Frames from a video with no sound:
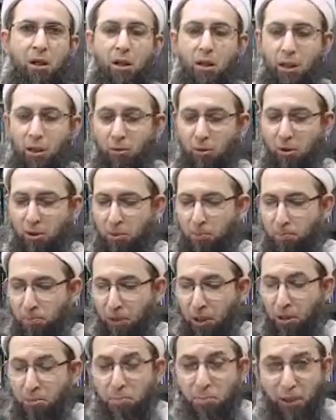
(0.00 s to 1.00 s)
They were the
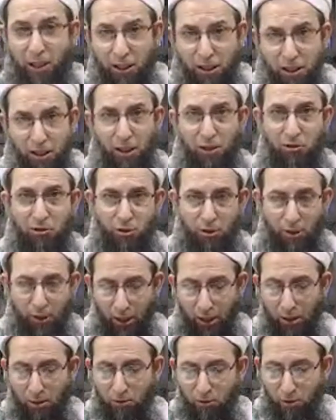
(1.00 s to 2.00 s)
companions.
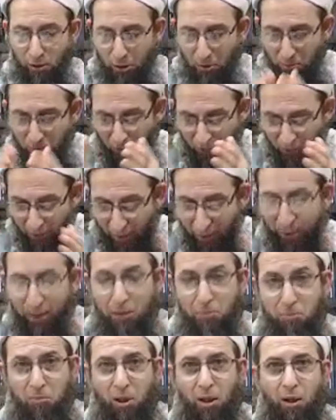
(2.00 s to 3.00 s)
They were with
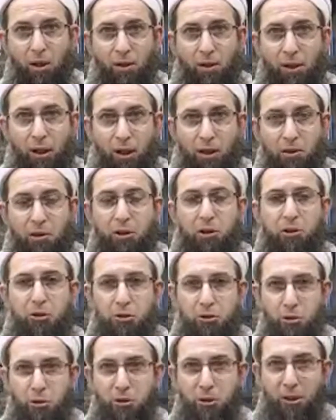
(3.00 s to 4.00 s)
him. They
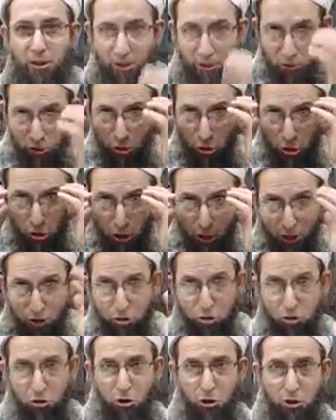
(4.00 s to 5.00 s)
understood his
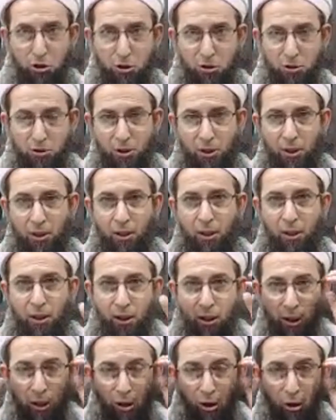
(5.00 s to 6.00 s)
gestures.
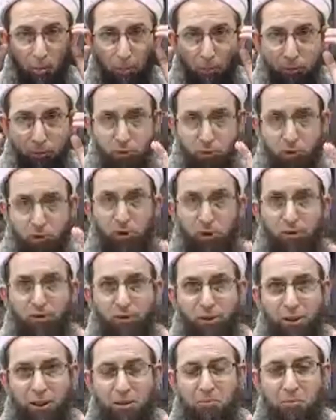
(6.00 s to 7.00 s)
They
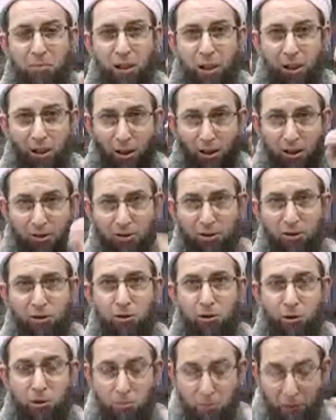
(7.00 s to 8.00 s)
observed him and listened
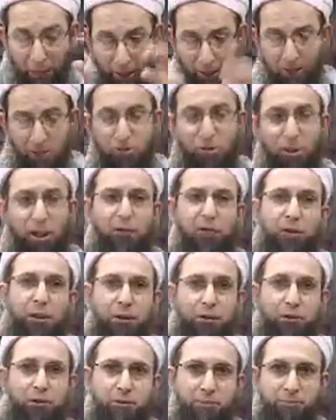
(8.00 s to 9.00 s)
to him in his
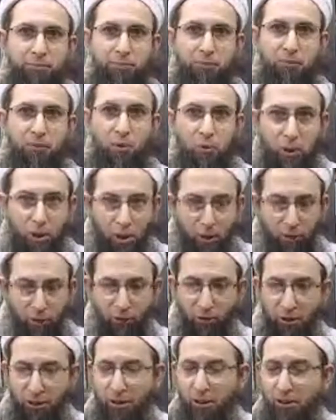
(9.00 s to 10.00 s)
gatherings. We are
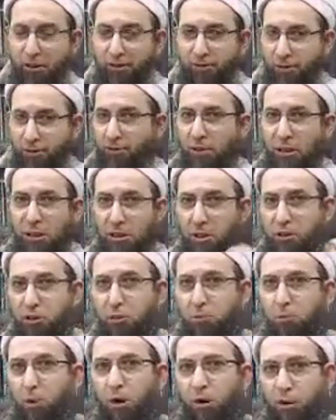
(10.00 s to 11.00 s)
1450 years
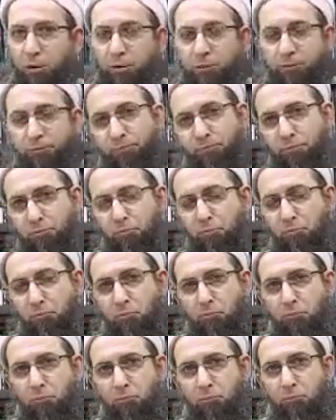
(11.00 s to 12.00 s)
apart.
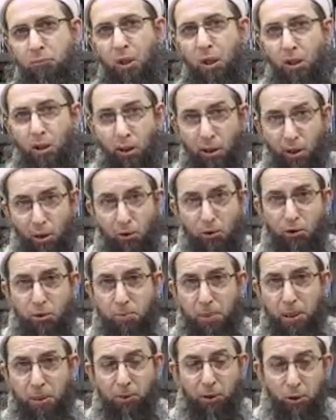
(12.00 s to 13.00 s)
They were the
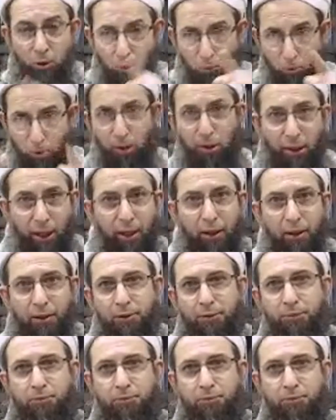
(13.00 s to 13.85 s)
people who were there.